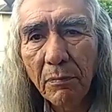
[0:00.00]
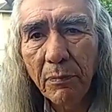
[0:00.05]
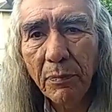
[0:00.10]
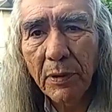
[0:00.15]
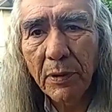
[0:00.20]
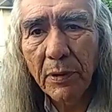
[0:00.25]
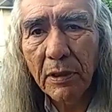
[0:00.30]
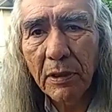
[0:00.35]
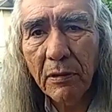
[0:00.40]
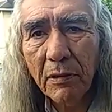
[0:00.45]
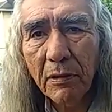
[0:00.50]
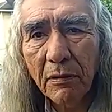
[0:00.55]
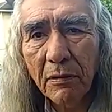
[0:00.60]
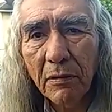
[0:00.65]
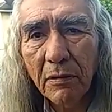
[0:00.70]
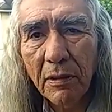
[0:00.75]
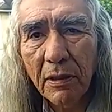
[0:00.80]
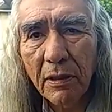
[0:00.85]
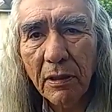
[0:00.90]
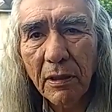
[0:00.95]
but
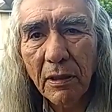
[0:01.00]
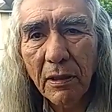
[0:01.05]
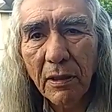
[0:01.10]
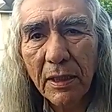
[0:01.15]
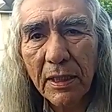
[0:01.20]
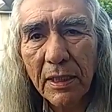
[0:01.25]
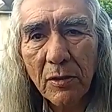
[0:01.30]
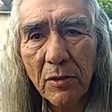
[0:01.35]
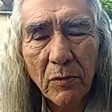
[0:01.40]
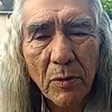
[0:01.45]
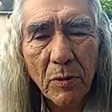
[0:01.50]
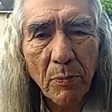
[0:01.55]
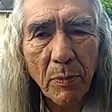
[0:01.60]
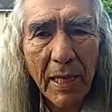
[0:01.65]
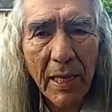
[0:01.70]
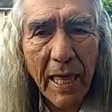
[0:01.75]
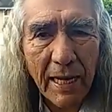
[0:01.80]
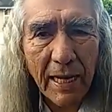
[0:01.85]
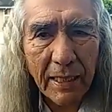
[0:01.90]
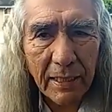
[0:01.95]
at least we're
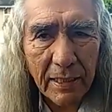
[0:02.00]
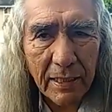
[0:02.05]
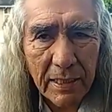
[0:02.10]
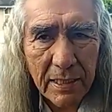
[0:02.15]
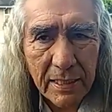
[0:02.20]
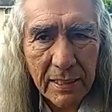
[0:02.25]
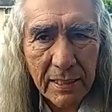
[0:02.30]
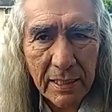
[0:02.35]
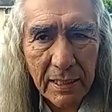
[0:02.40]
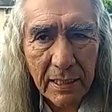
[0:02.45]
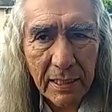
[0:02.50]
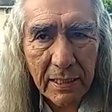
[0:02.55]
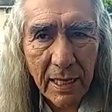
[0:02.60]
planting a seed.